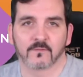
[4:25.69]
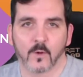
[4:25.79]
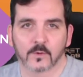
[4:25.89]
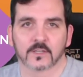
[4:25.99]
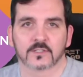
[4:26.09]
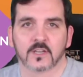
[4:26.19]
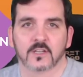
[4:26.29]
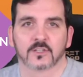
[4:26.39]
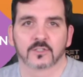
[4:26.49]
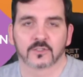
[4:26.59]
focus
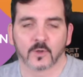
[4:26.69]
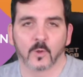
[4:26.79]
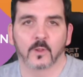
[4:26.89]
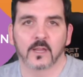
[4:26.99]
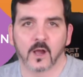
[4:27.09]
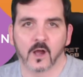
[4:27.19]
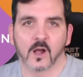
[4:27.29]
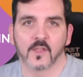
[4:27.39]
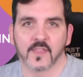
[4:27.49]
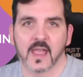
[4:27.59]
solely
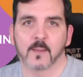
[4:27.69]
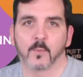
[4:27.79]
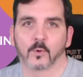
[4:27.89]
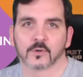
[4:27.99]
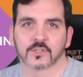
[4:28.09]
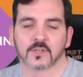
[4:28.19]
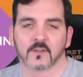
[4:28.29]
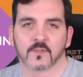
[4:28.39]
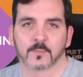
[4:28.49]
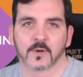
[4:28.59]
on that portion
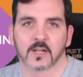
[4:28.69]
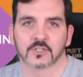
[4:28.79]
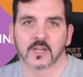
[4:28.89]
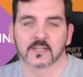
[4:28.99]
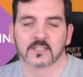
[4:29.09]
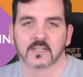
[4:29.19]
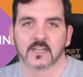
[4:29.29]
of the project.